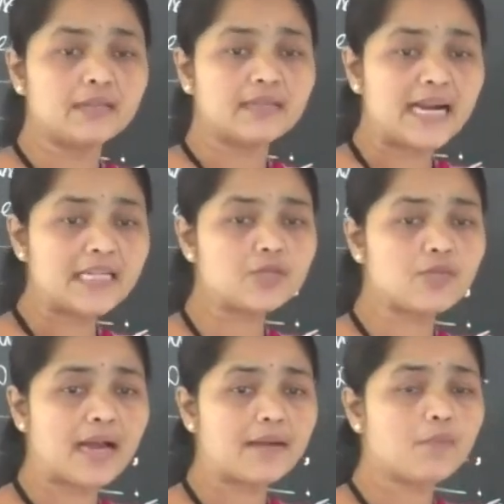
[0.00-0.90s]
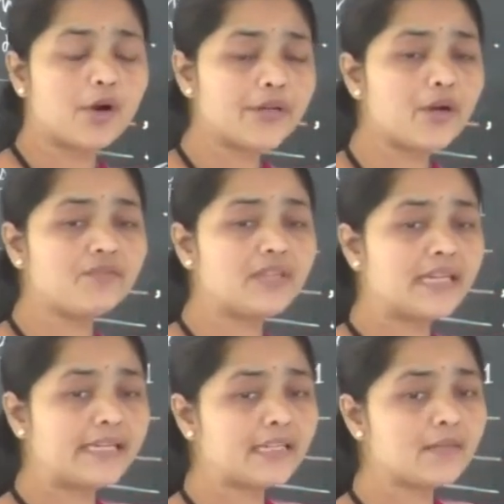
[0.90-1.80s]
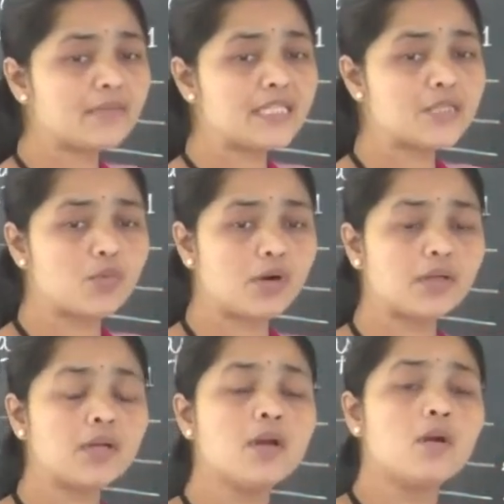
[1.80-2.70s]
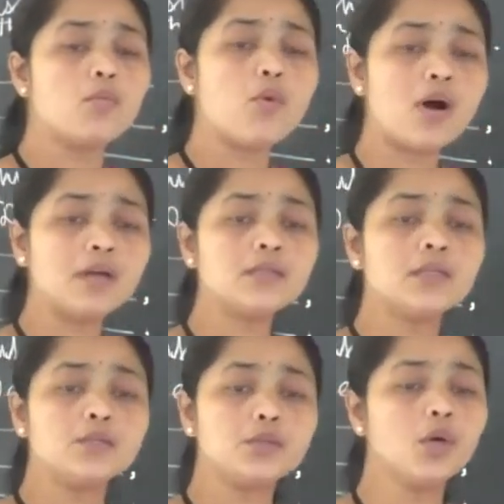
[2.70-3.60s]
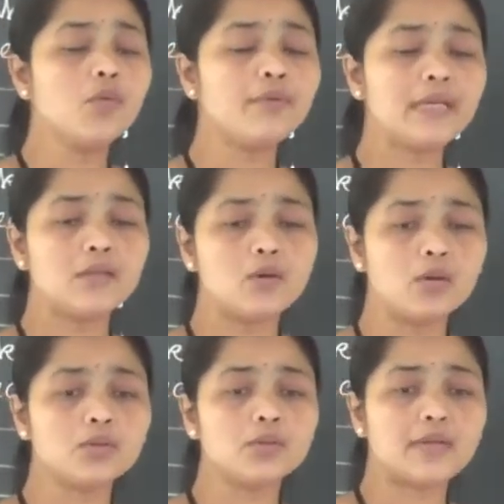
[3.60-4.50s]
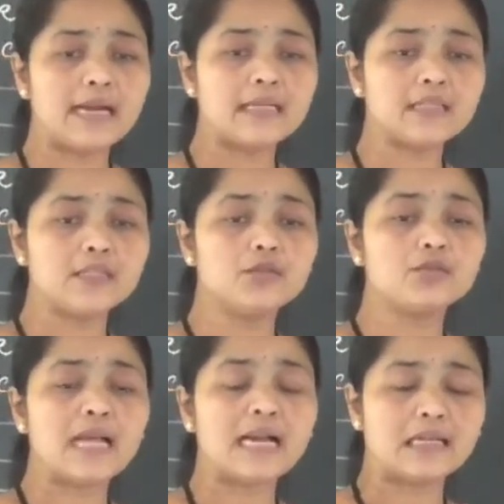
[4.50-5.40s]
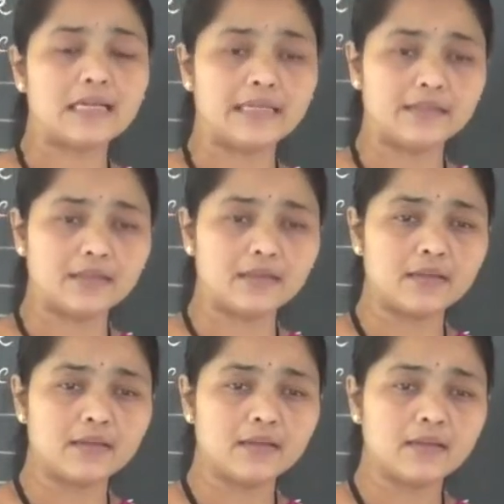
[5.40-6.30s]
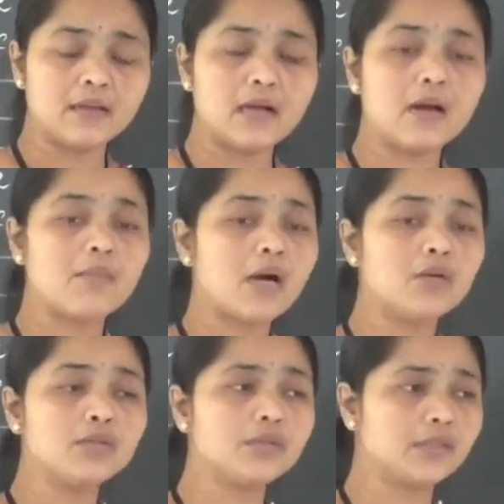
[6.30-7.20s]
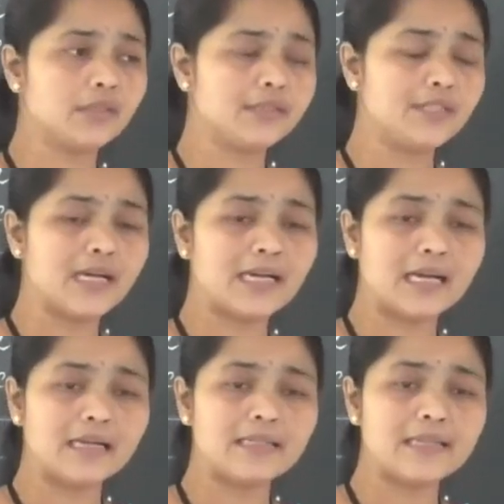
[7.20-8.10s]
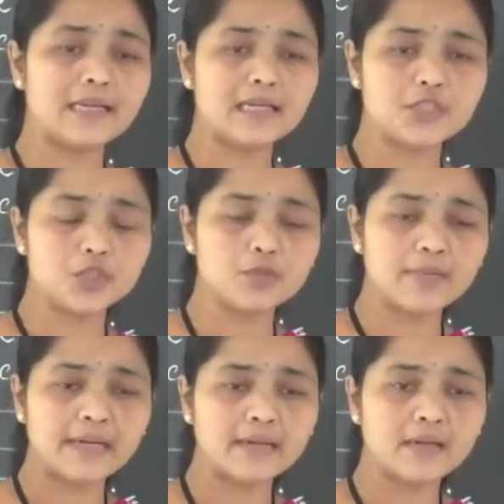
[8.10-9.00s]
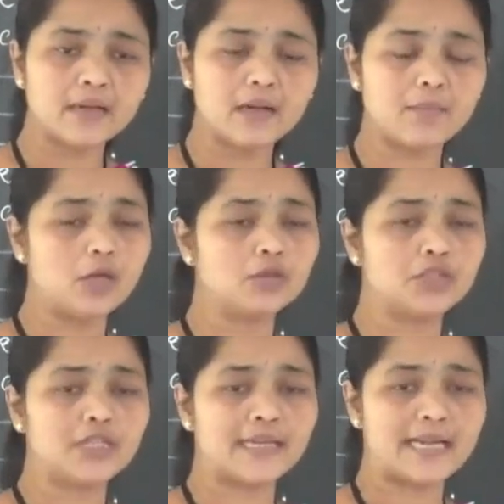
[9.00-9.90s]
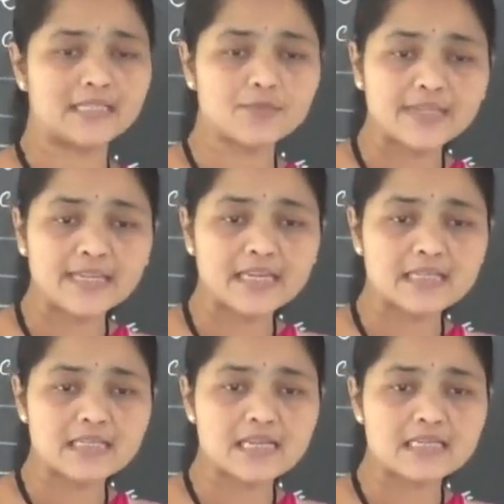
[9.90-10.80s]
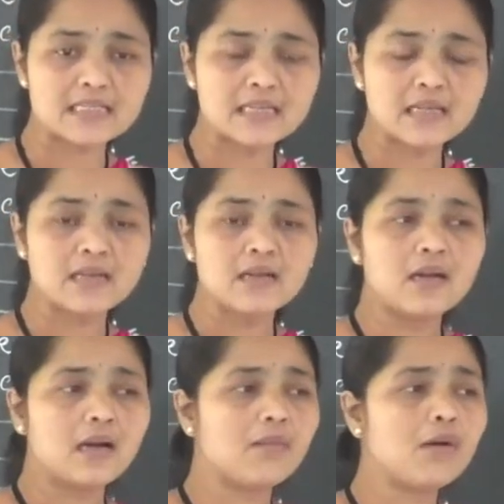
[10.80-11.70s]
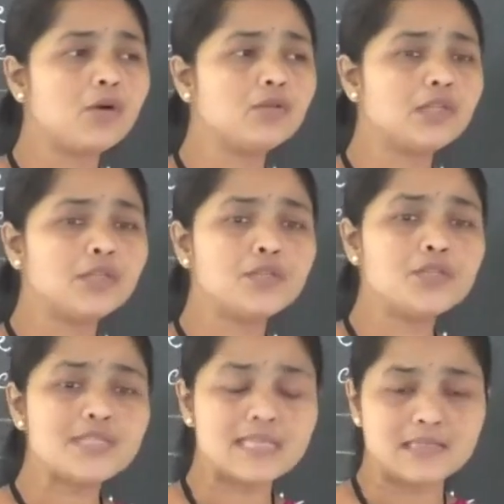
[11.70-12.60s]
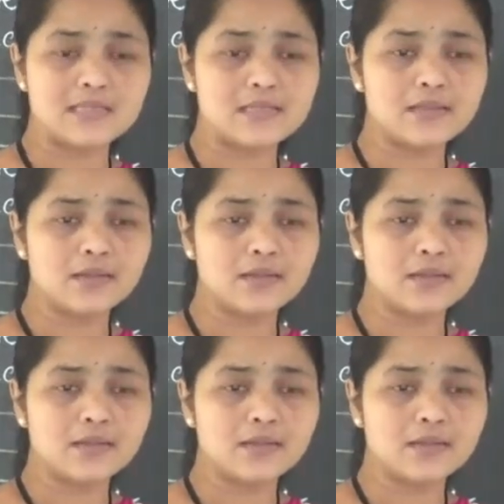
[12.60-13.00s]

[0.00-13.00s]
That's why body of the letter means what you will go to write into that letter about your earlier achievement, about your experiences, about the nuisance